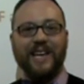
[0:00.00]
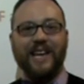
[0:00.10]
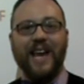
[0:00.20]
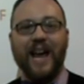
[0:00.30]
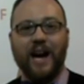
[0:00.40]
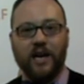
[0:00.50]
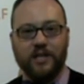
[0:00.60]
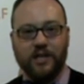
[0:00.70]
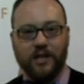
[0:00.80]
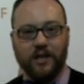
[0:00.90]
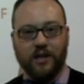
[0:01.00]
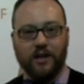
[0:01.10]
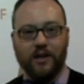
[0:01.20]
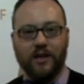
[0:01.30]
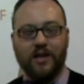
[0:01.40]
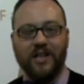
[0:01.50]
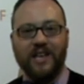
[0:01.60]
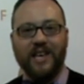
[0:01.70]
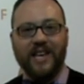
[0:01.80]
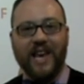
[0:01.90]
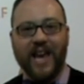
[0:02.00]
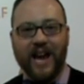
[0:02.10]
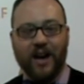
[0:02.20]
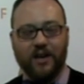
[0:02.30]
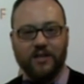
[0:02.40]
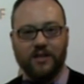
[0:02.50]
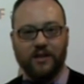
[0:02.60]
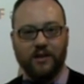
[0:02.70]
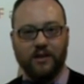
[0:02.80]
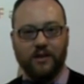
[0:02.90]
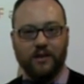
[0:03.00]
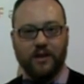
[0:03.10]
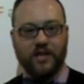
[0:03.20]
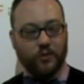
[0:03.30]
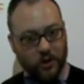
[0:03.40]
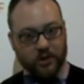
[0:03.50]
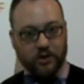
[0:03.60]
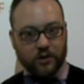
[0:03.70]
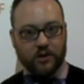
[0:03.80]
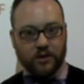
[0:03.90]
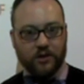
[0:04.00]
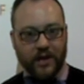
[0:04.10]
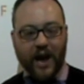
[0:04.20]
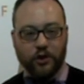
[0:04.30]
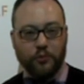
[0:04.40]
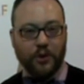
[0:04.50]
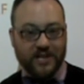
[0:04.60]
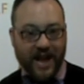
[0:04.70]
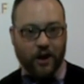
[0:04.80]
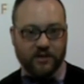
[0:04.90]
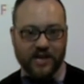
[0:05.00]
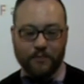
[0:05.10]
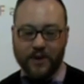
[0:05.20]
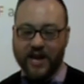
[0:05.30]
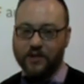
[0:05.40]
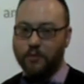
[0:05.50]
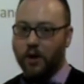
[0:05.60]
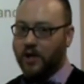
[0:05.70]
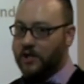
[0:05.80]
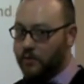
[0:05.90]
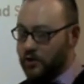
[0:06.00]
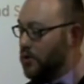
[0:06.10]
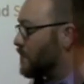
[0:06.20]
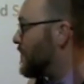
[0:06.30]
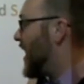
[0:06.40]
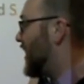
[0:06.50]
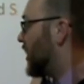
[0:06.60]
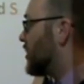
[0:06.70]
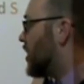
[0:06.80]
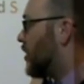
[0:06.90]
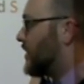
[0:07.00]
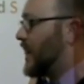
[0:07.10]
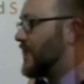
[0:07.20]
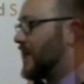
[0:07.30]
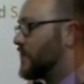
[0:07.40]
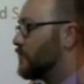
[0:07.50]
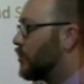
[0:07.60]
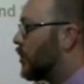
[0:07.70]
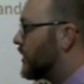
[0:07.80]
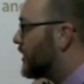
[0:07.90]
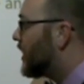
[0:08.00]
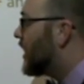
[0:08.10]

Keert. Keert is how you pronounce that past participle. So make note of that. That's important.